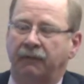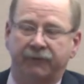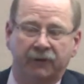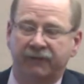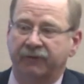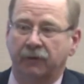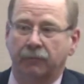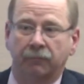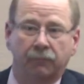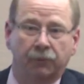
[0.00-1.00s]
If you live in a
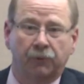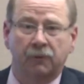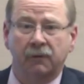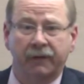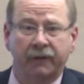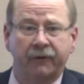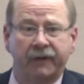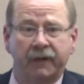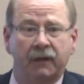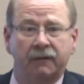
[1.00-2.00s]
rural
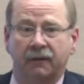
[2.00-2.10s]
area,